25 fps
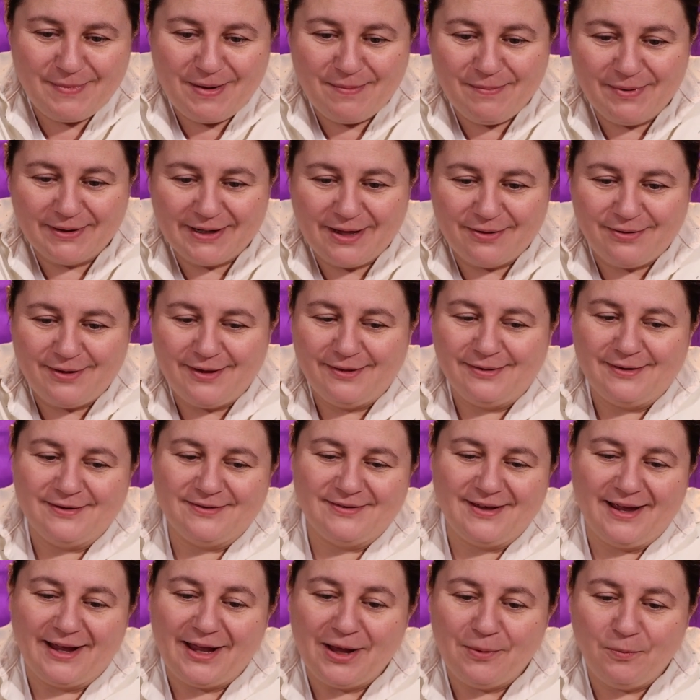me, but I think the
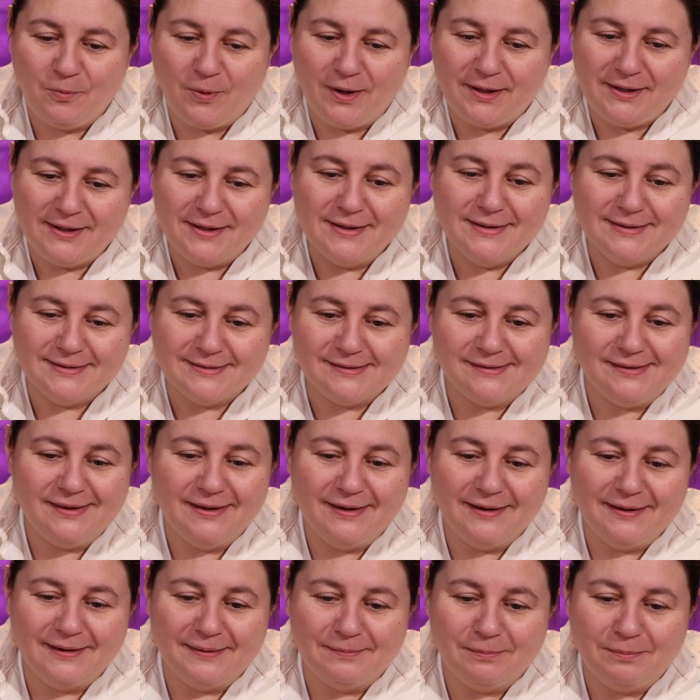second one is
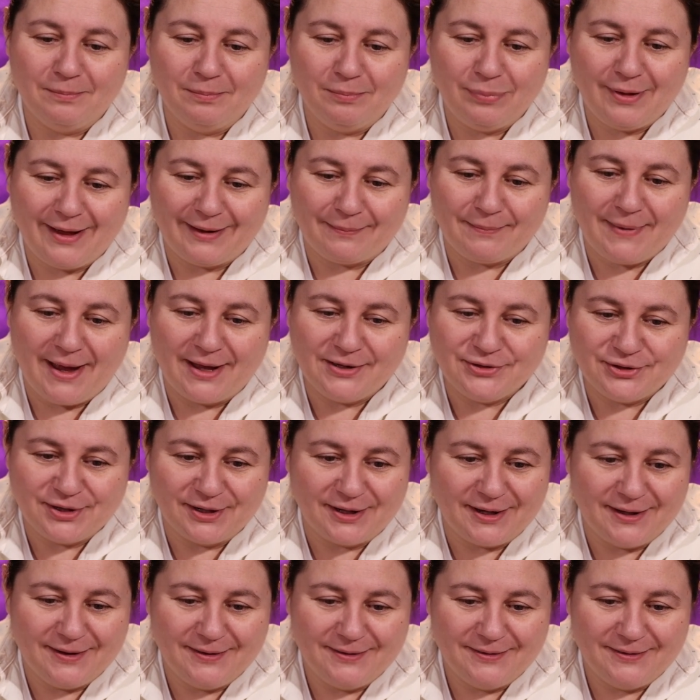the Blackmagic.